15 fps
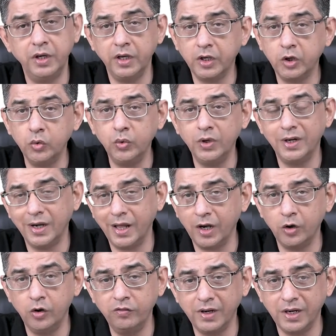acute attack
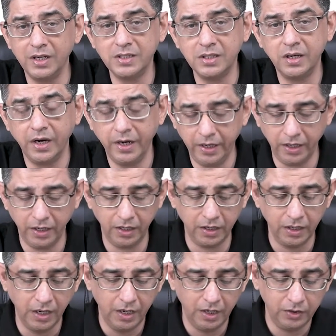of cluster headache?